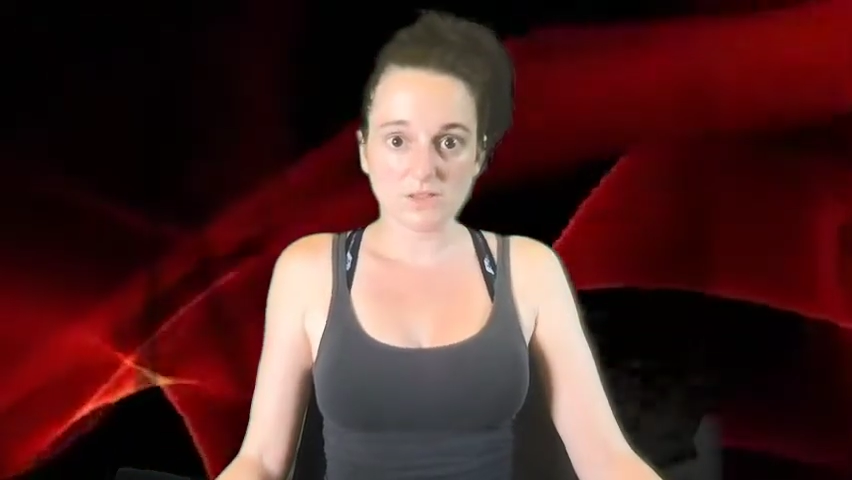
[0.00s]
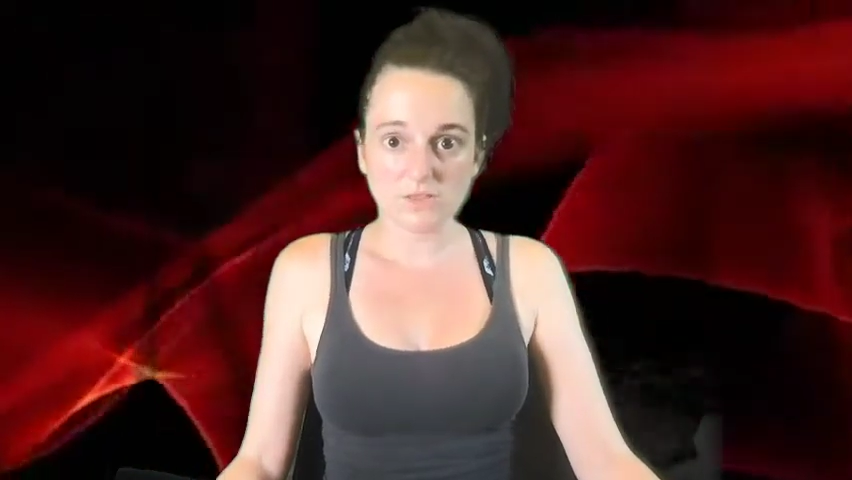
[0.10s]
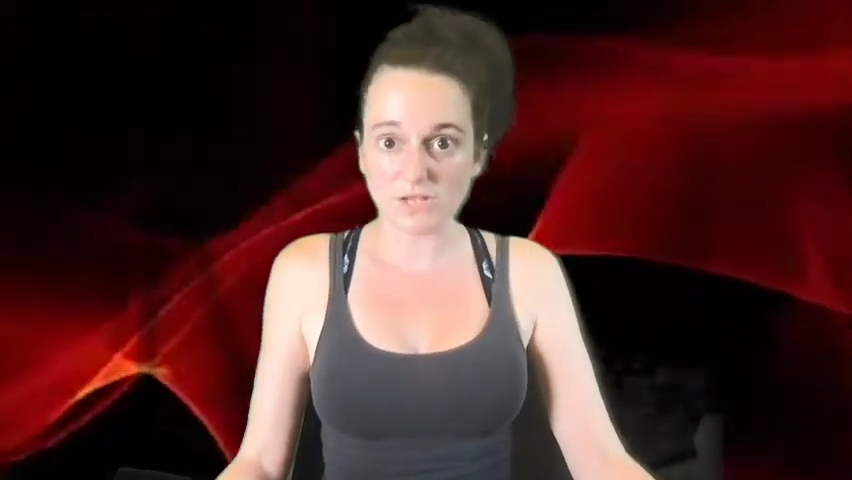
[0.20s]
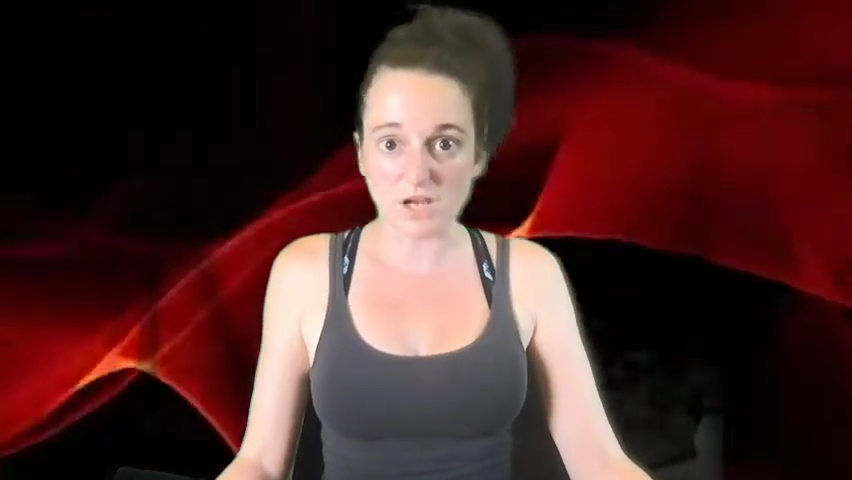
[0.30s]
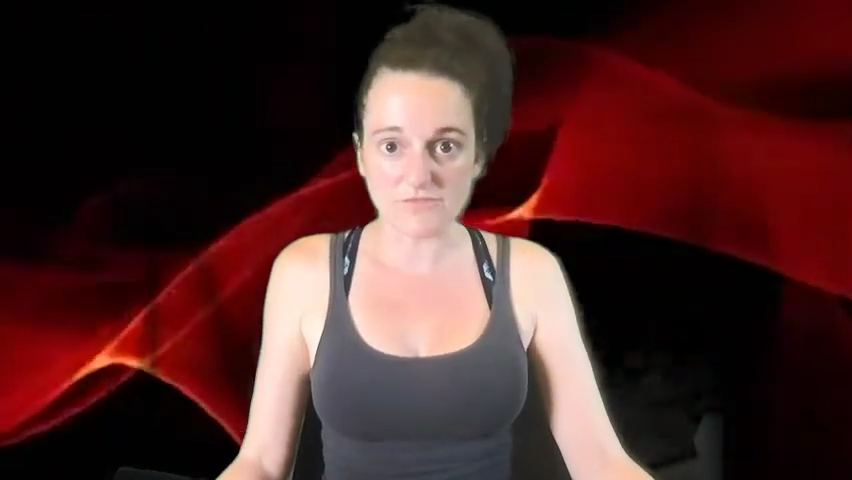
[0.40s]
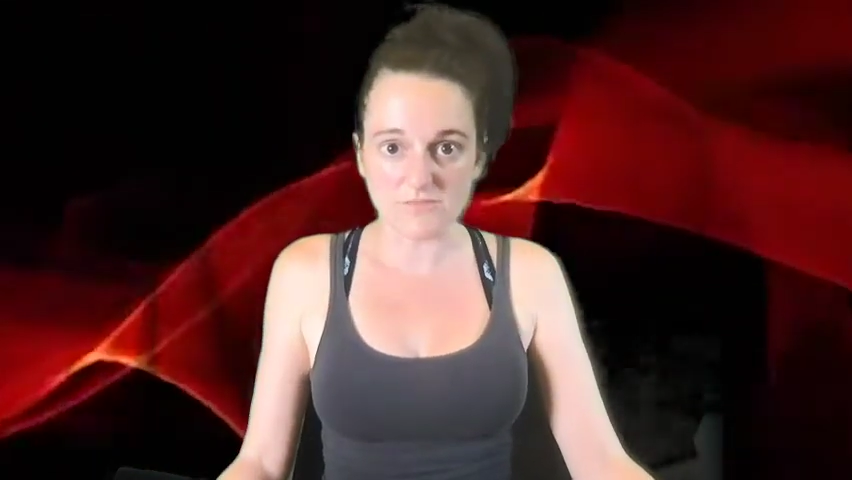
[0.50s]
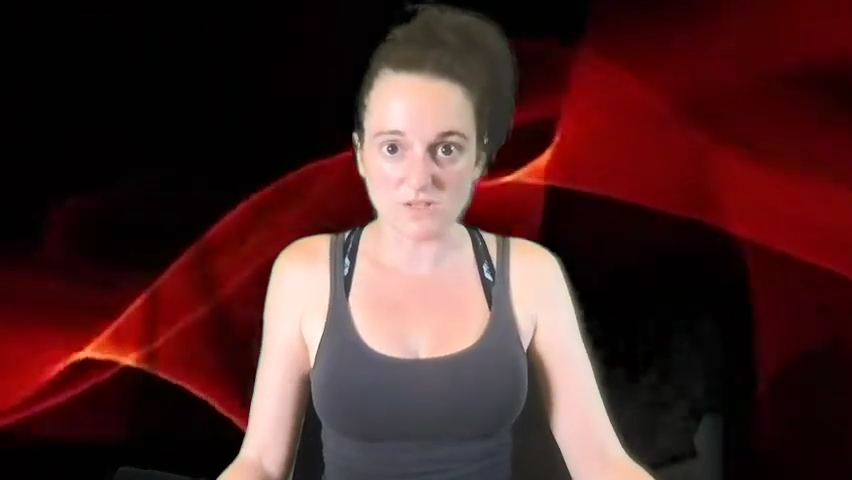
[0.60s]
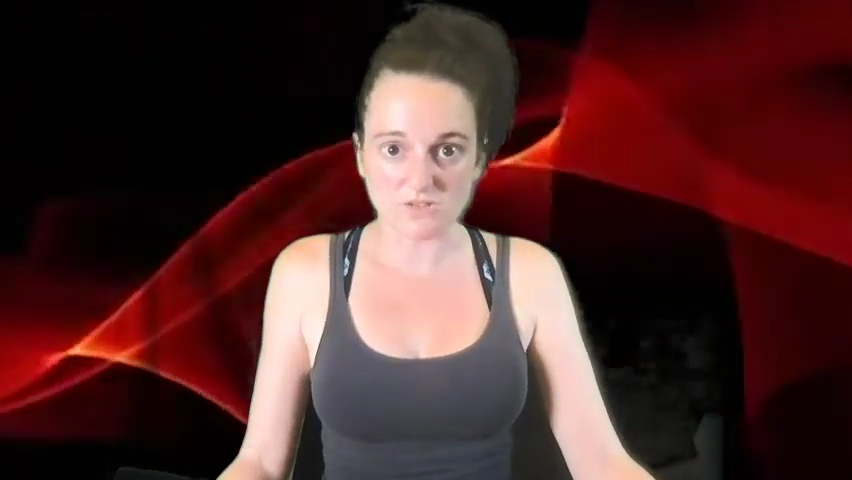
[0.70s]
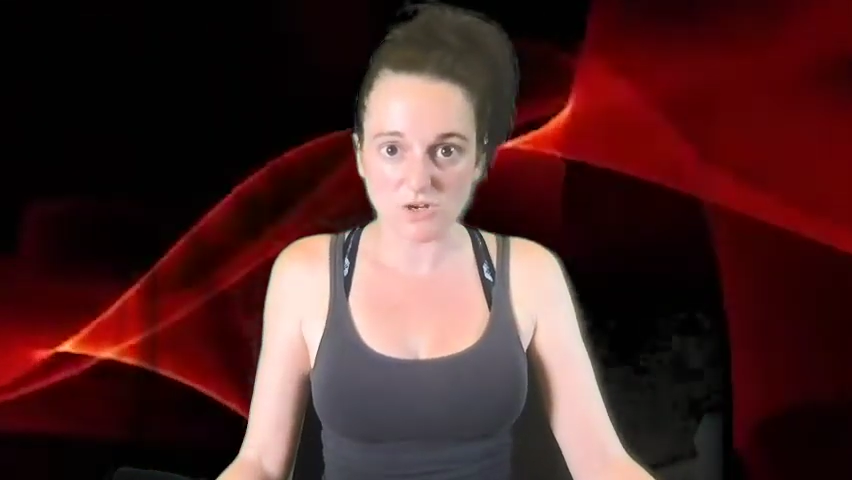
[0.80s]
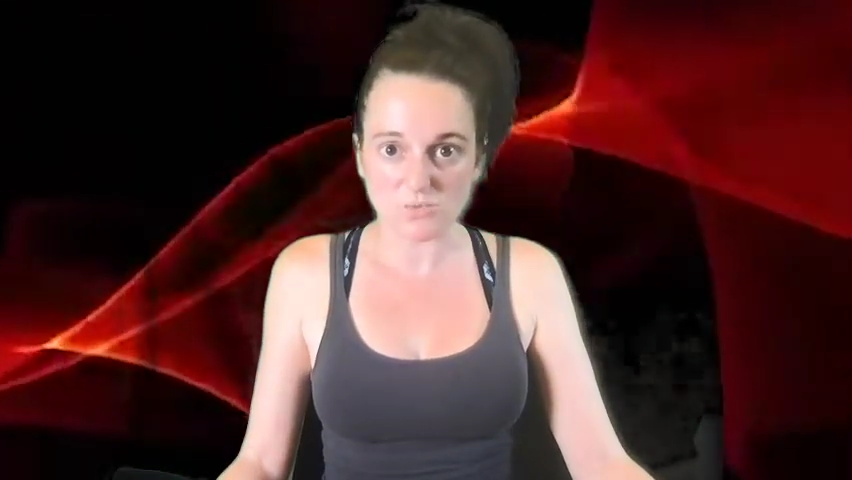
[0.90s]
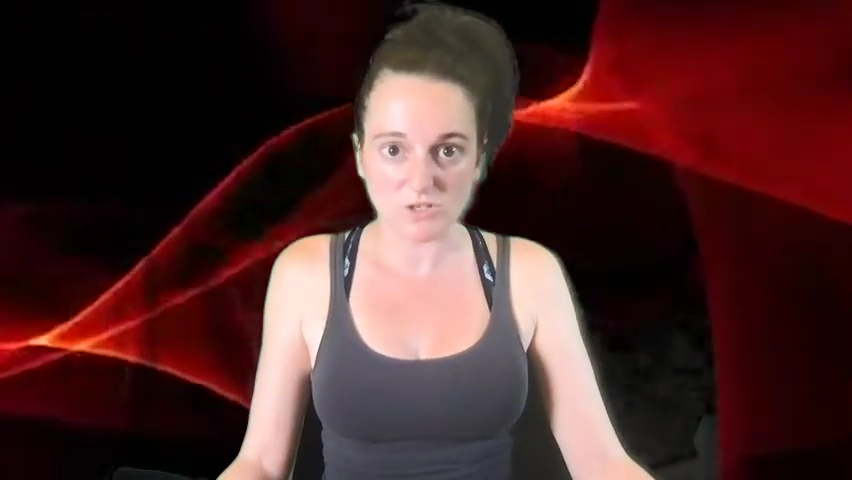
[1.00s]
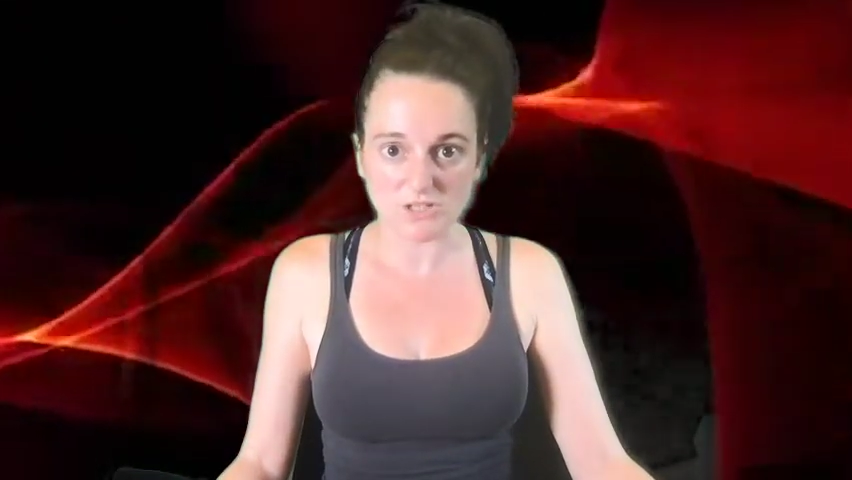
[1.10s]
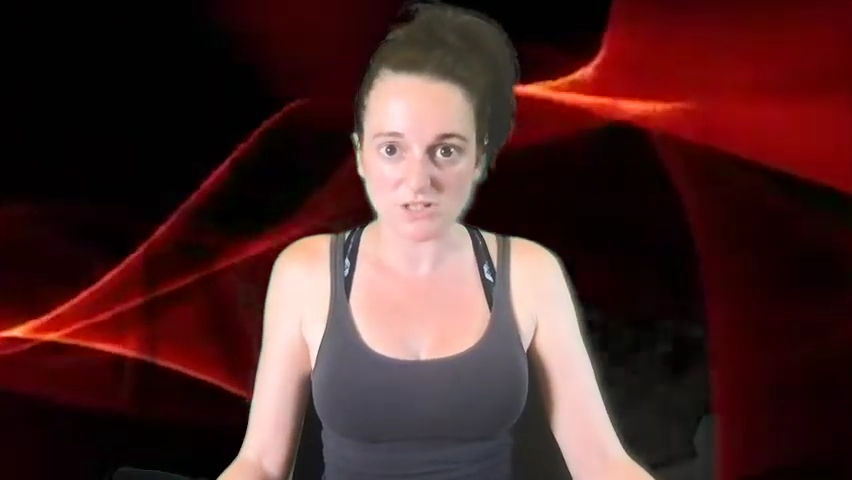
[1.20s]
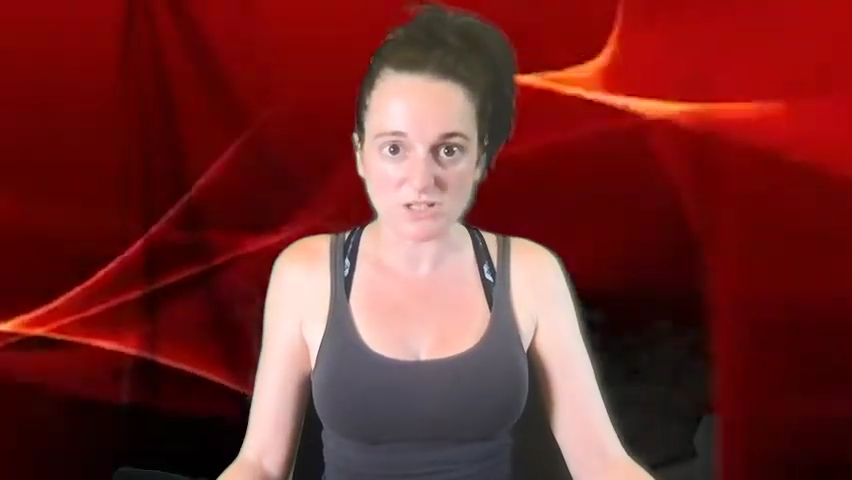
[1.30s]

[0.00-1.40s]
The government don't want you to